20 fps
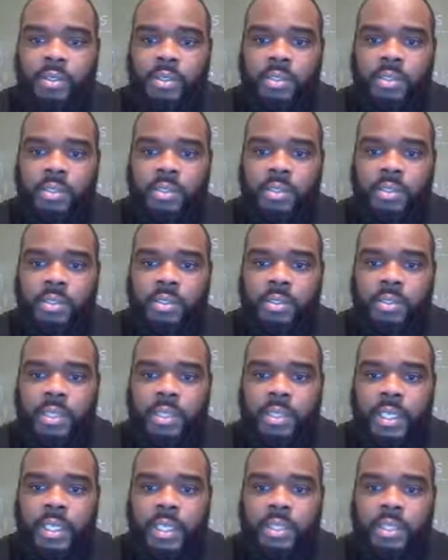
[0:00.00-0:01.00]
So
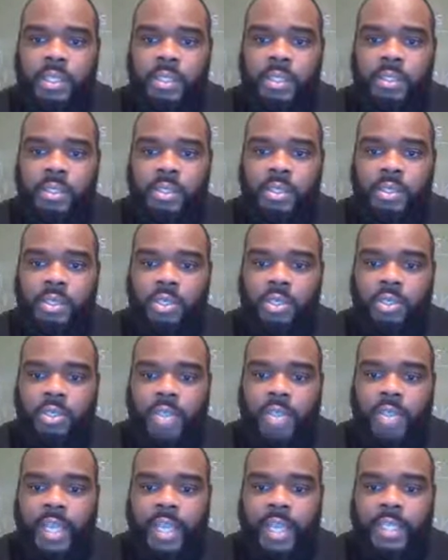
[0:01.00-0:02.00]
select it,
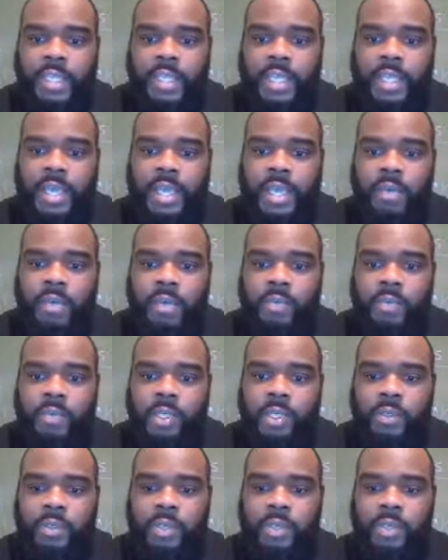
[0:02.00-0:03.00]
drag it down. We
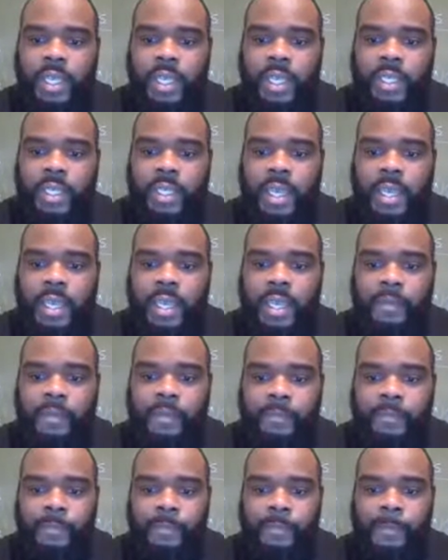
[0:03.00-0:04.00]
can do it like
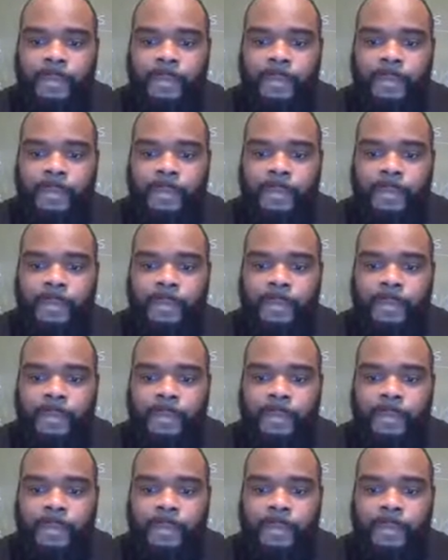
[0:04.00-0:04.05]
that.